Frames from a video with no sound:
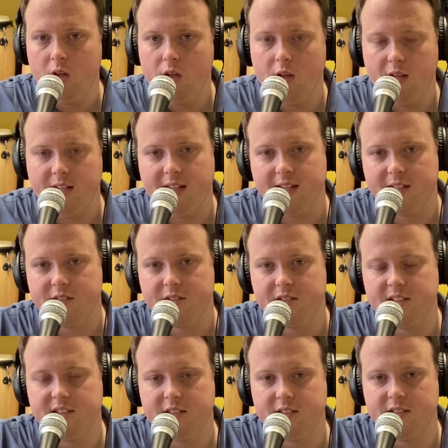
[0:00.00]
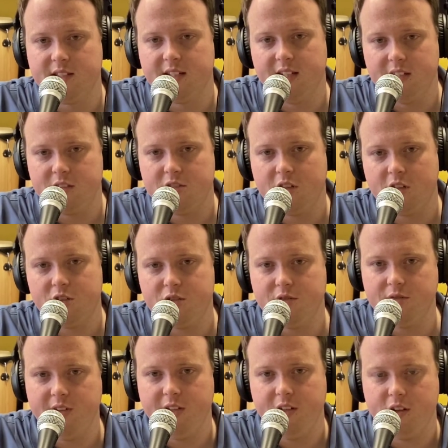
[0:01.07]
Okay, so this is a instructional
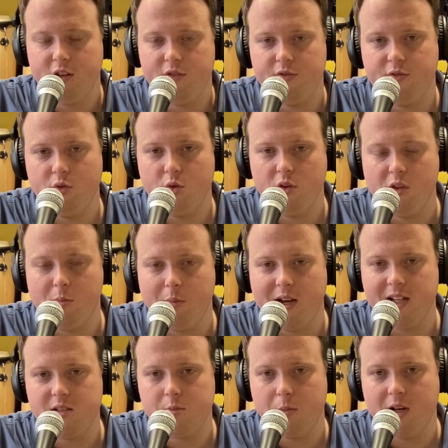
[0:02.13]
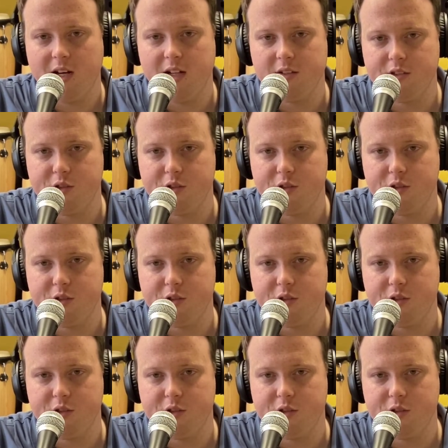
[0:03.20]
video for the bass part